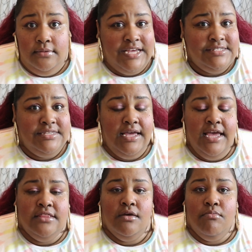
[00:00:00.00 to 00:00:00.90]
That's it.
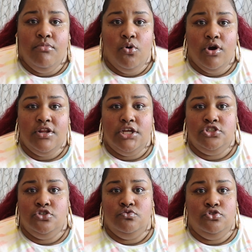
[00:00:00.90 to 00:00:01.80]
And the more
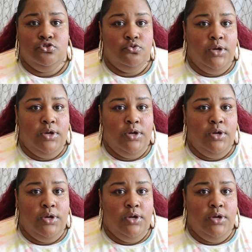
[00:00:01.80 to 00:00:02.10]
that you do